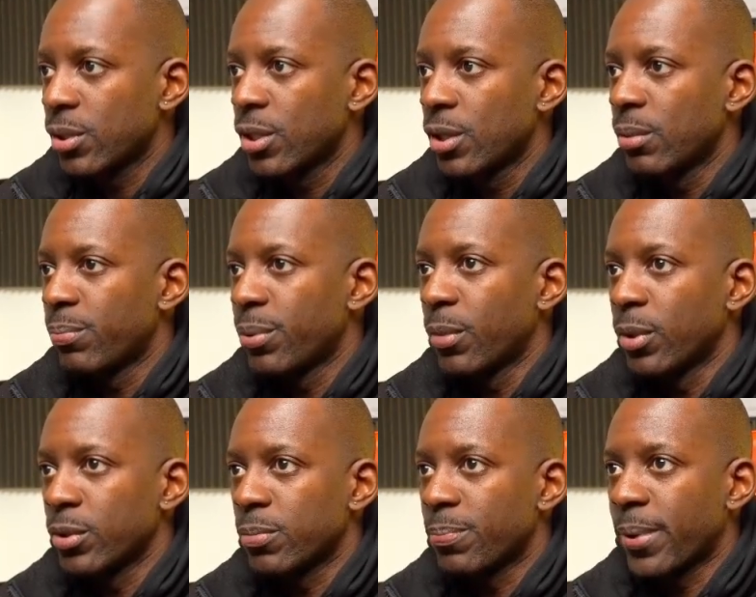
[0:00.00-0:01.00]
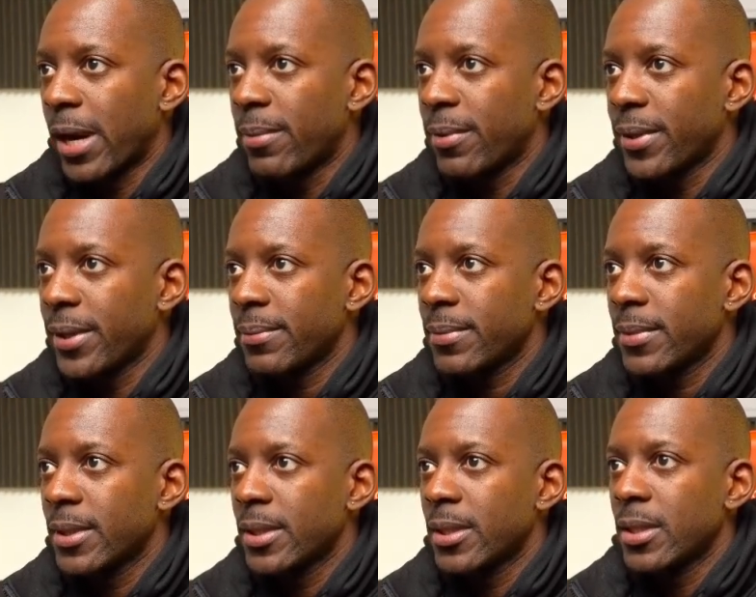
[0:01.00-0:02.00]
promote to primary,
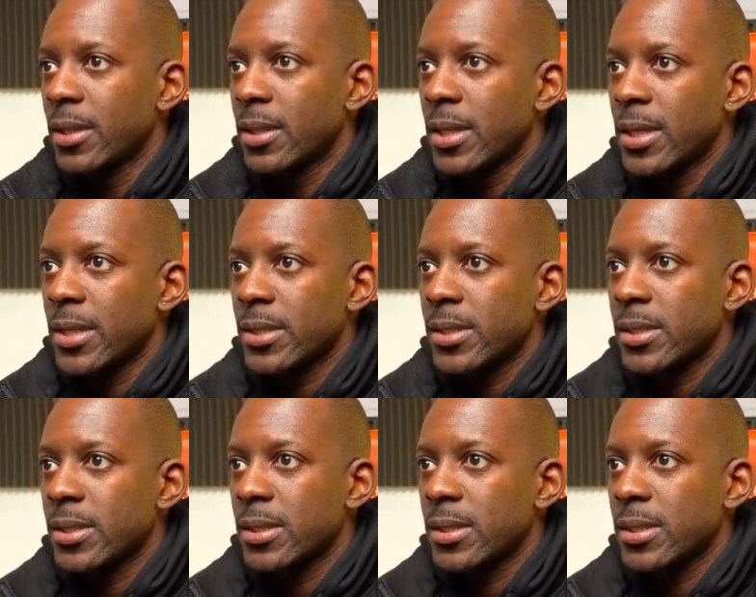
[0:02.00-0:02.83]
yes,